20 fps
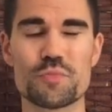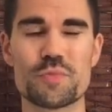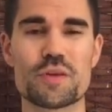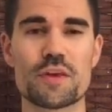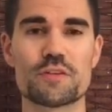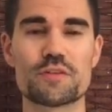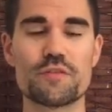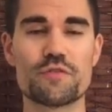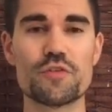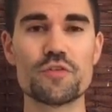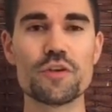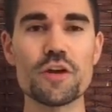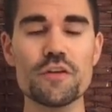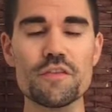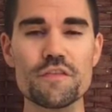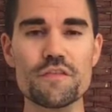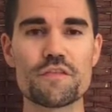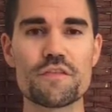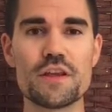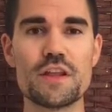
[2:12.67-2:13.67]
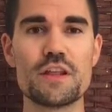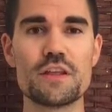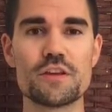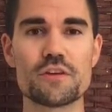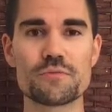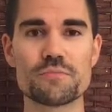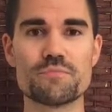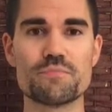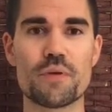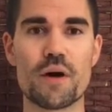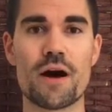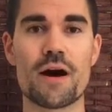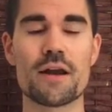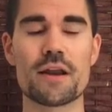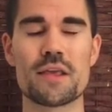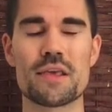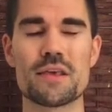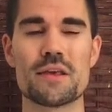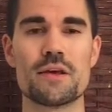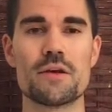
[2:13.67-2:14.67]
because if you're not feeding your
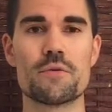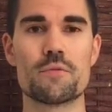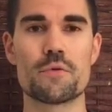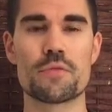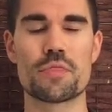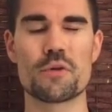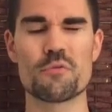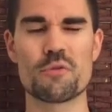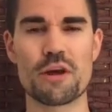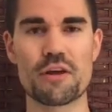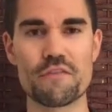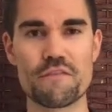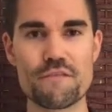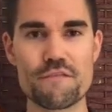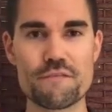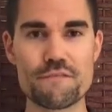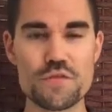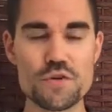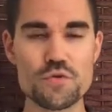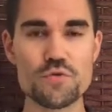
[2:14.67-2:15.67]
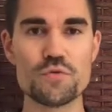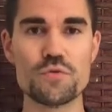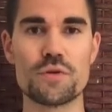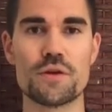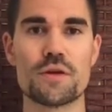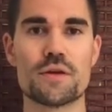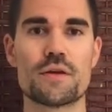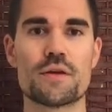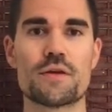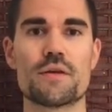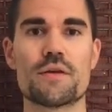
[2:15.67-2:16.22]
body with the right food